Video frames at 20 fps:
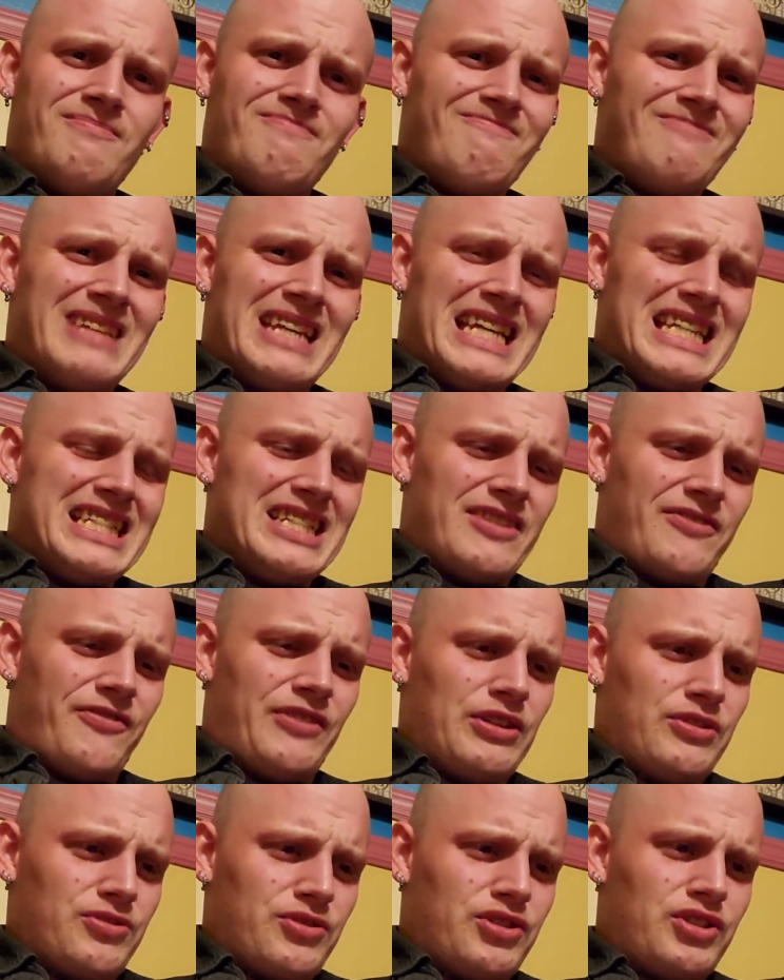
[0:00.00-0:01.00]
It just
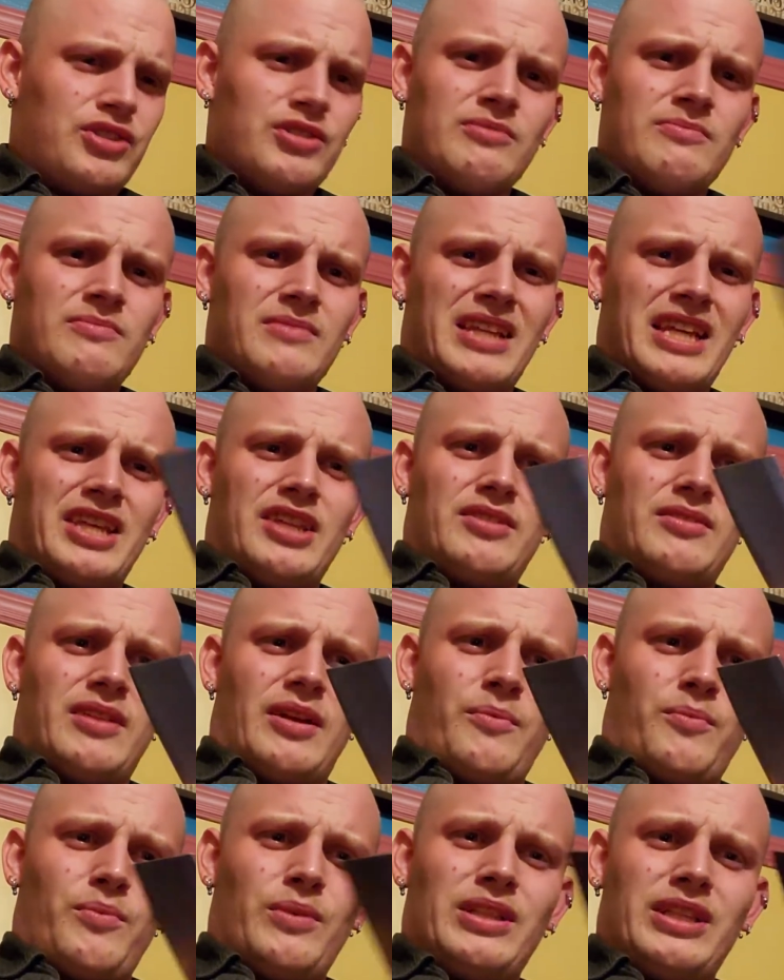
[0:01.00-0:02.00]
feels like they
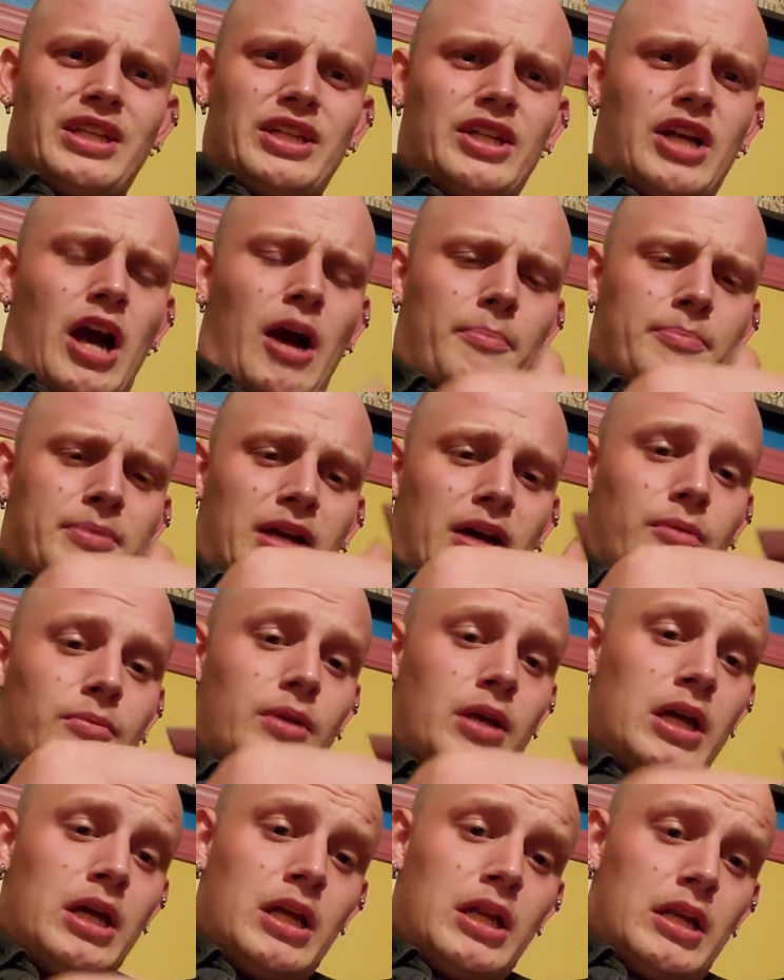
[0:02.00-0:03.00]
really copped out.
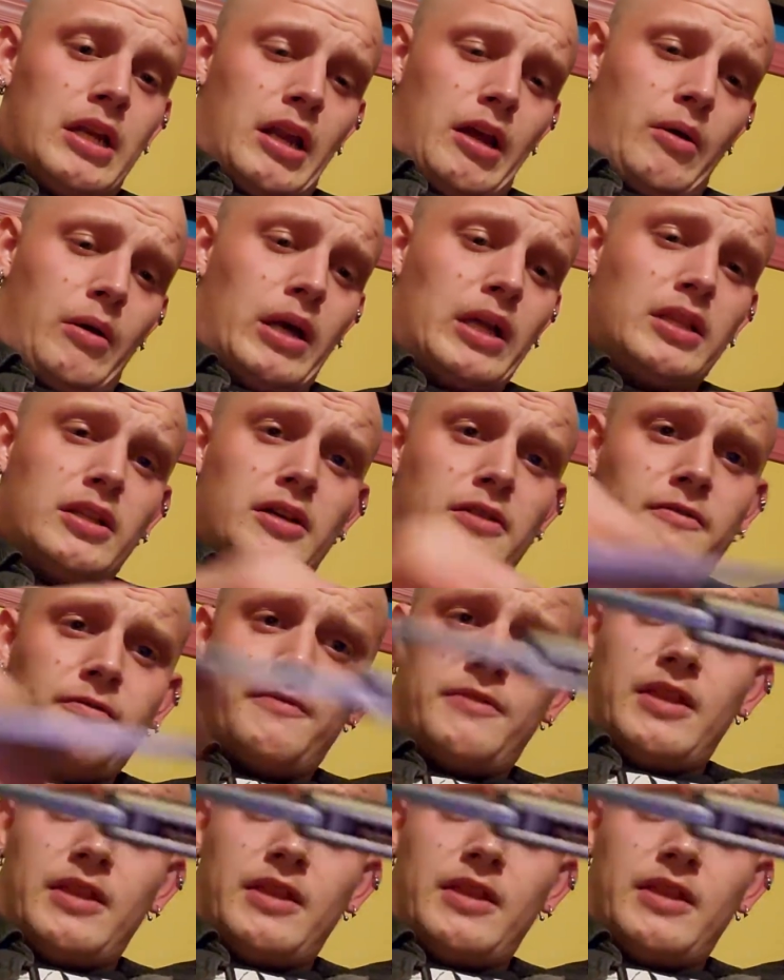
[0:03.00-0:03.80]
Now, I love